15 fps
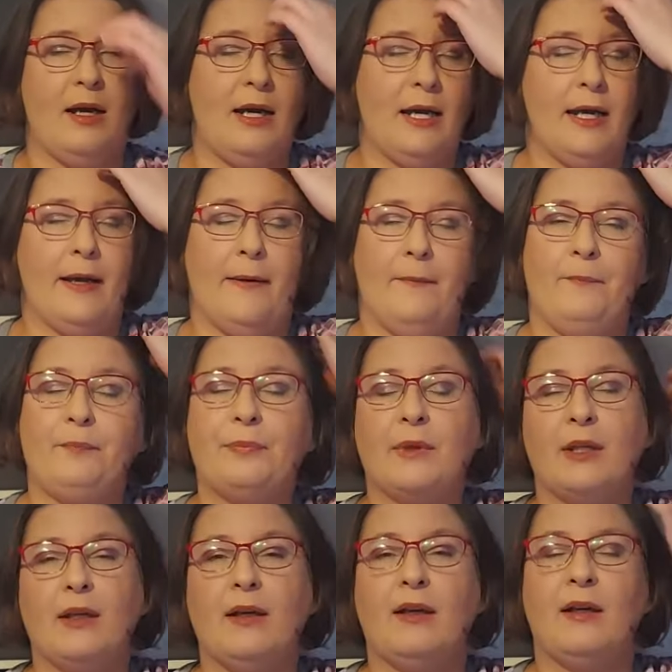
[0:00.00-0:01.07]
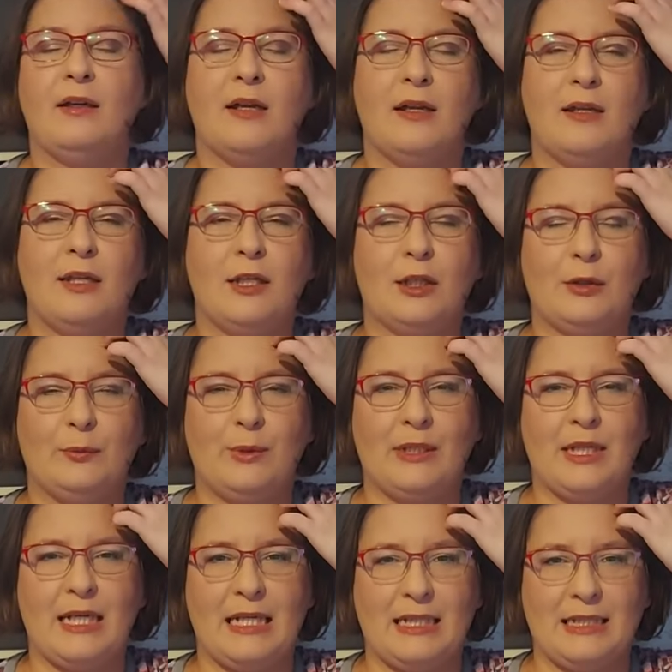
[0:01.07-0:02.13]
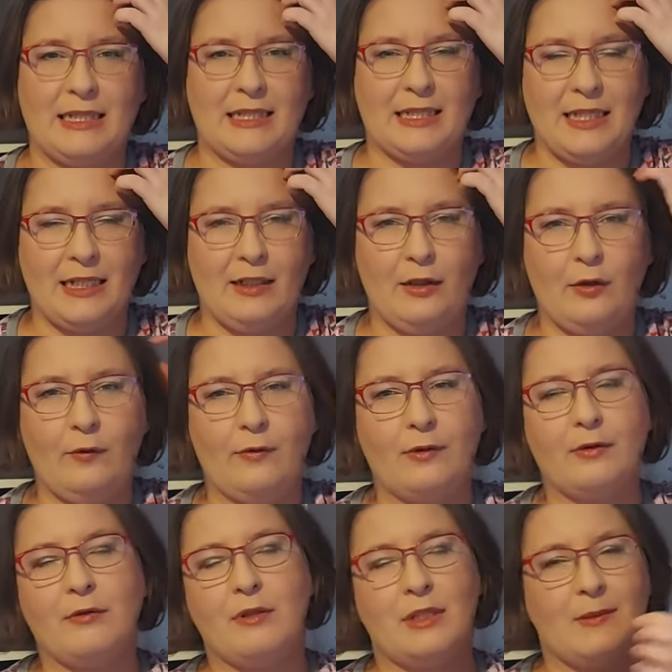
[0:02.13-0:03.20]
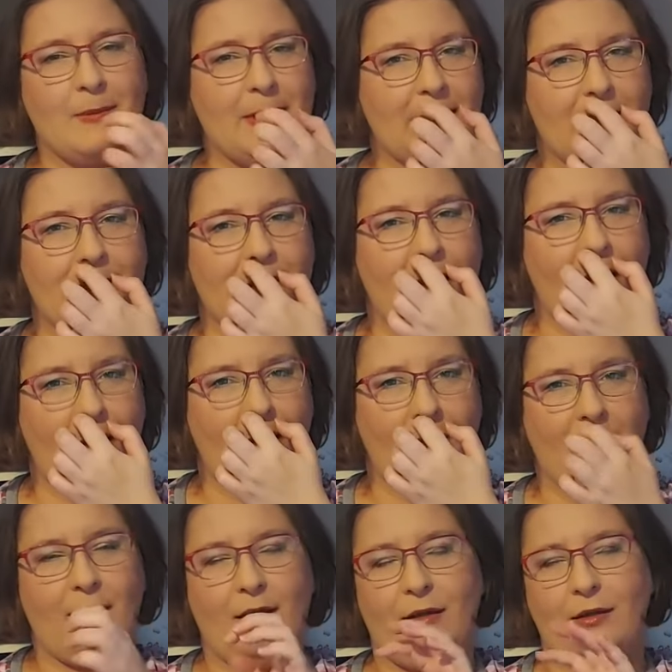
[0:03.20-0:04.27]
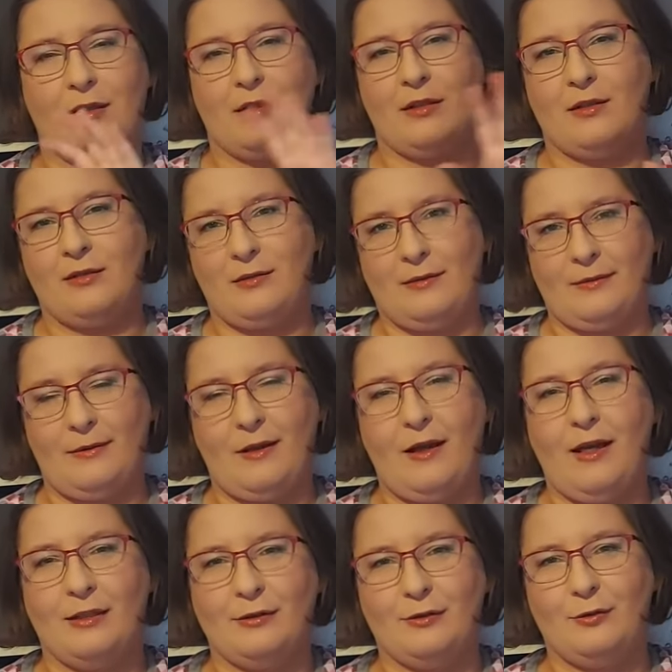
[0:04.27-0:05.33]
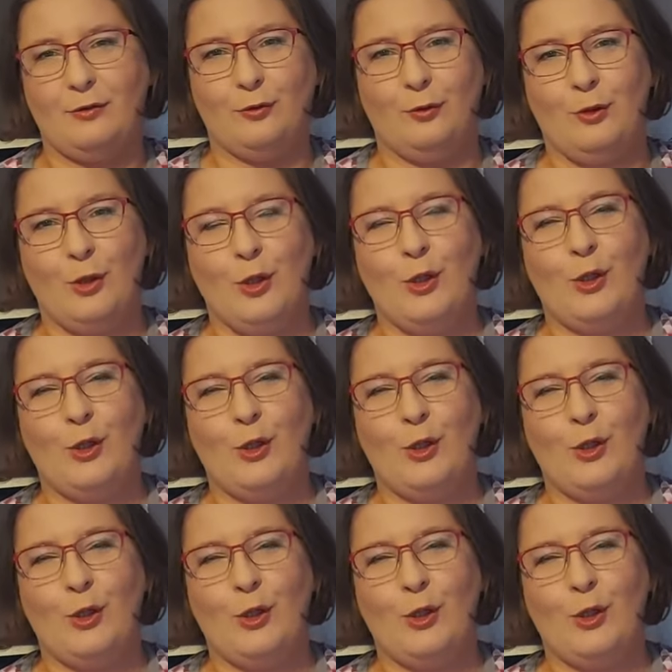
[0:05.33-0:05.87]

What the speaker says: Ecobee had the sale over Christmas and I just had to